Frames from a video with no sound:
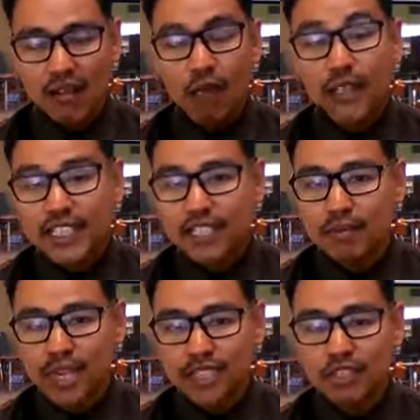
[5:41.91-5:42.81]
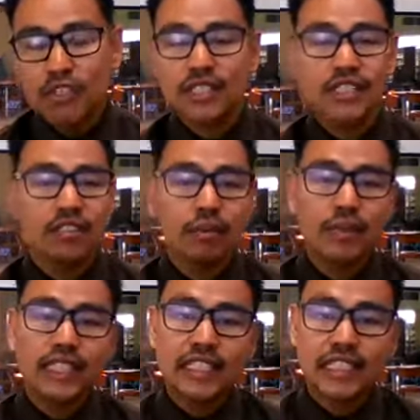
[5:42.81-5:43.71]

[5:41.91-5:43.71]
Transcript: for this semester, you can still complete the